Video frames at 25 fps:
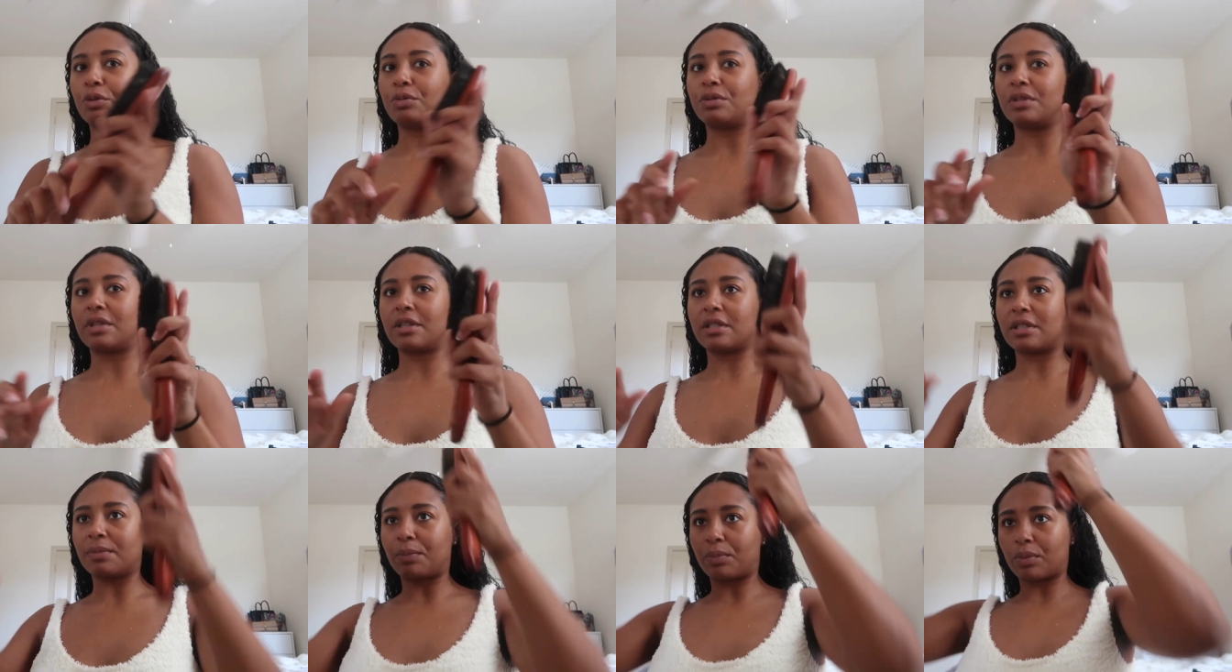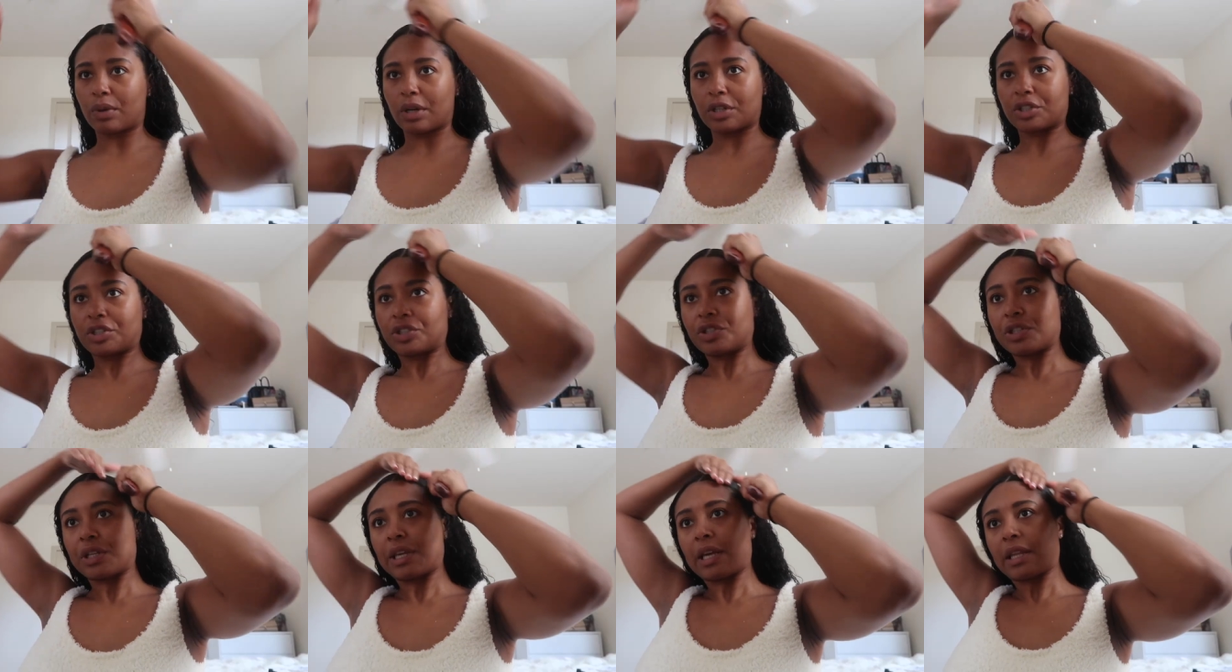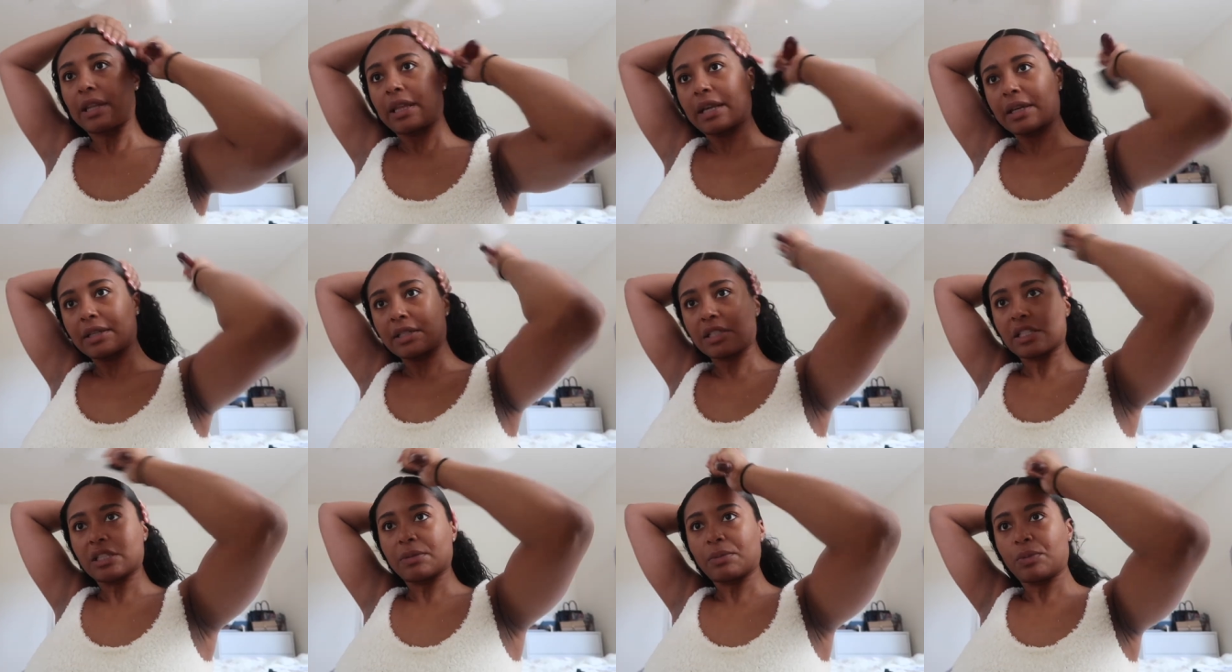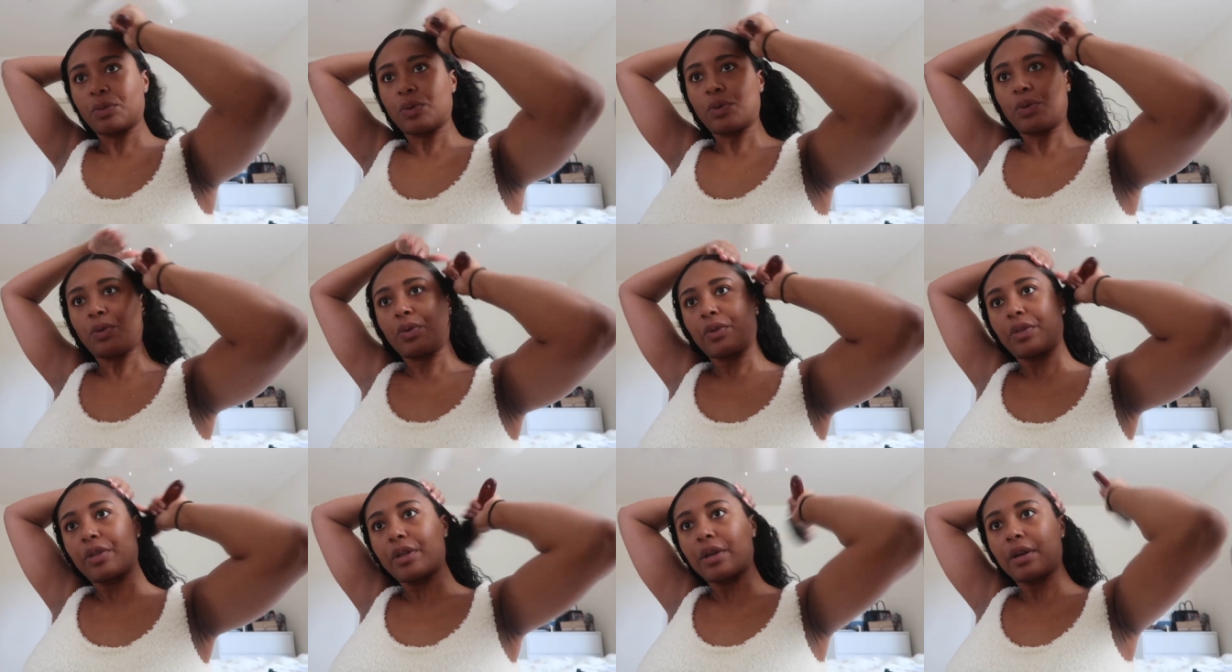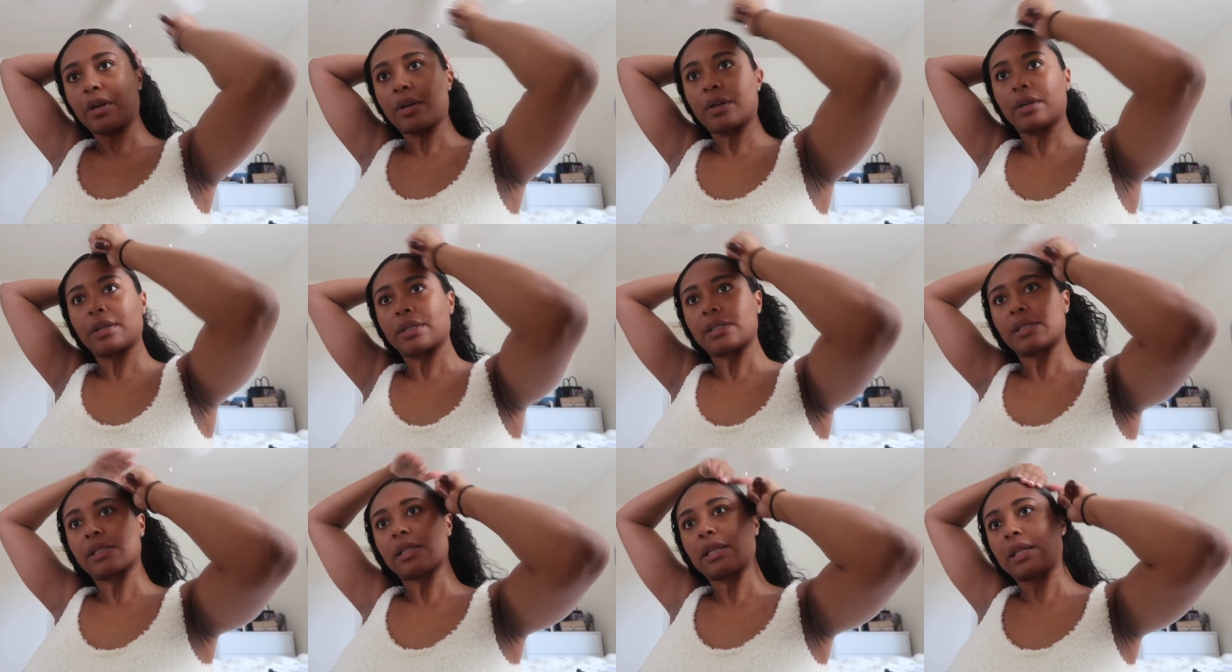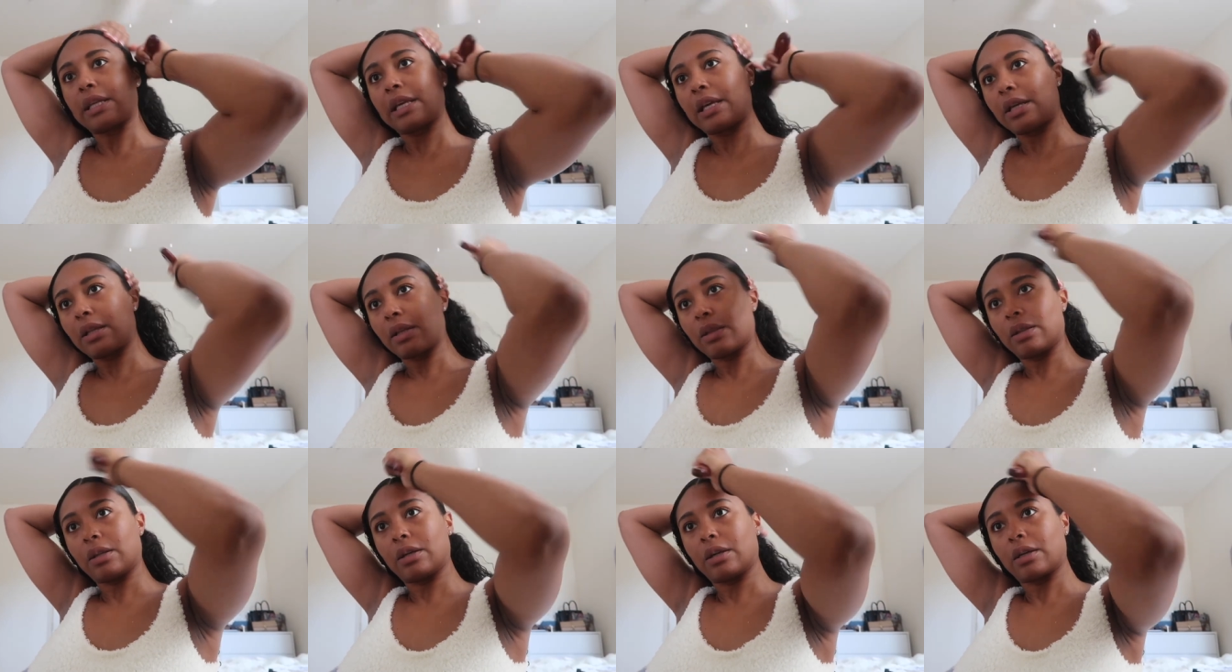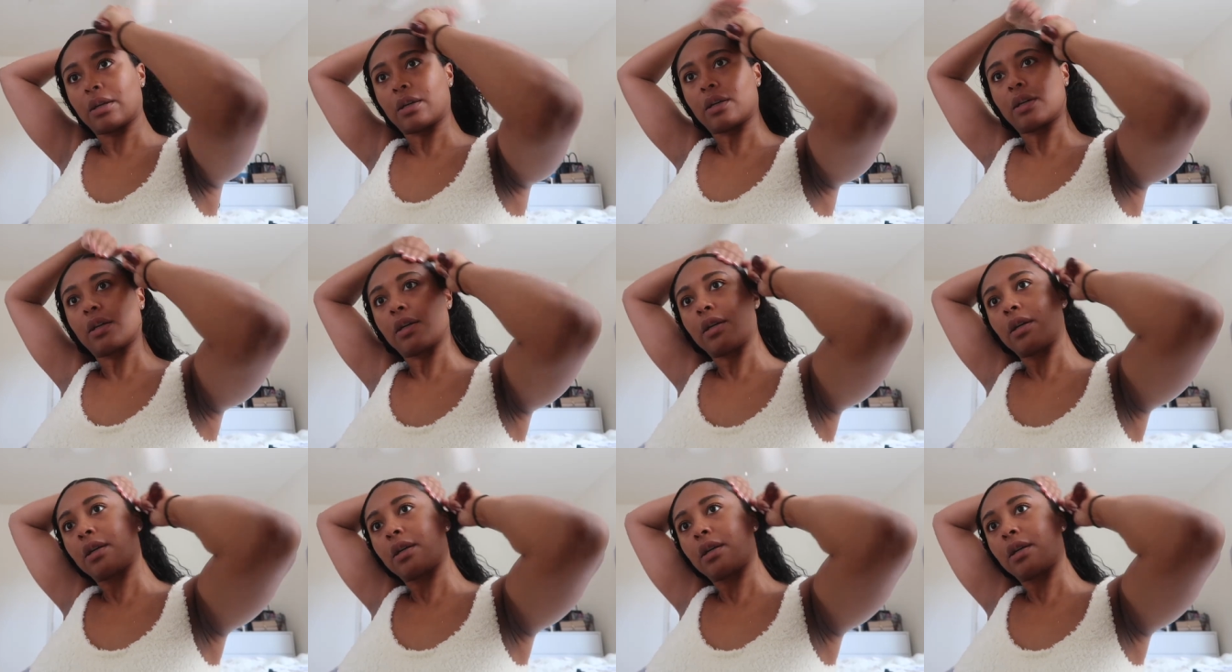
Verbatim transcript: Use this brush to get like a smooth, sleek look.